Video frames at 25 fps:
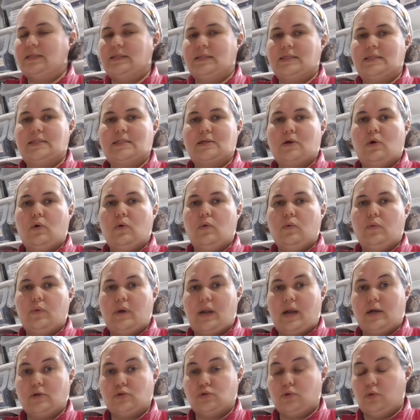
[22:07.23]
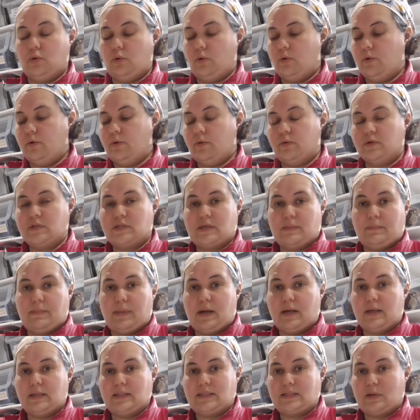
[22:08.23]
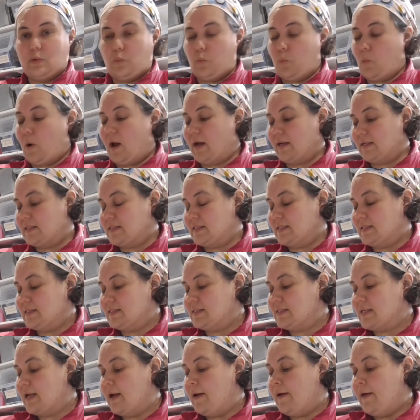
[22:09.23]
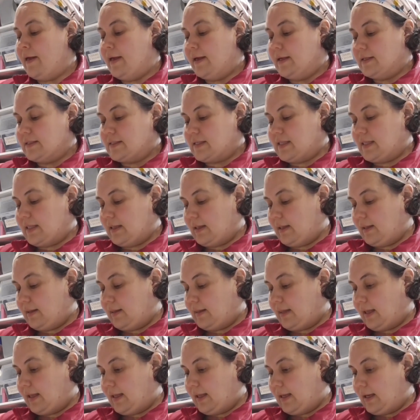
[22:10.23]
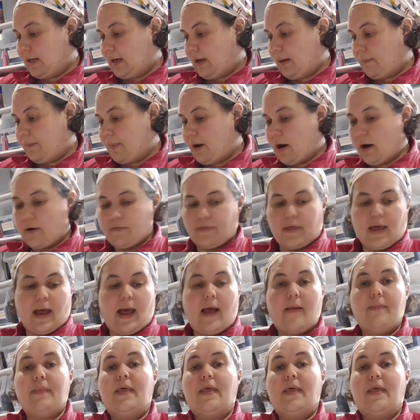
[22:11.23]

This is all natural oils, butters and waxes, so that they get a bar of that.